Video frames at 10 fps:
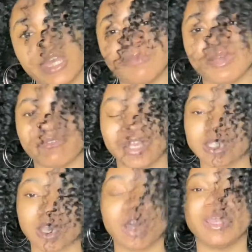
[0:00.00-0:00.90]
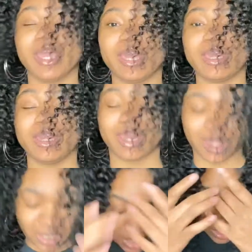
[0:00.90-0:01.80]
my face all day
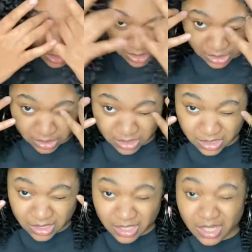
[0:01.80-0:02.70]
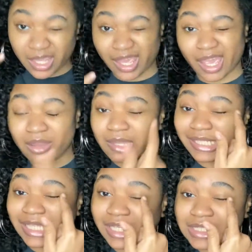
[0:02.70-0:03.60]
and I don't
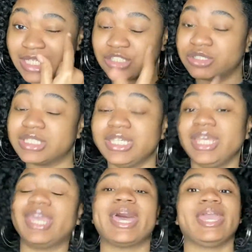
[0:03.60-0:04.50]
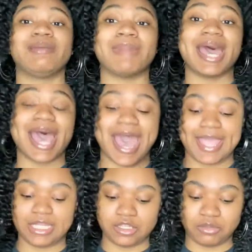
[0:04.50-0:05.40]
like that because as you can see it got in my eye
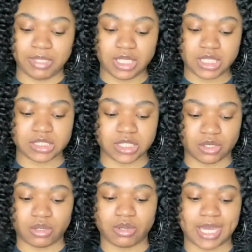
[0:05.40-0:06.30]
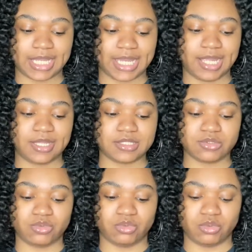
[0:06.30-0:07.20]
a little bit so I like
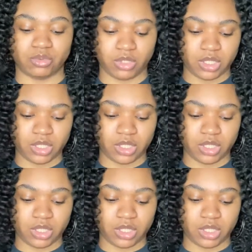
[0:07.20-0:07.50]
to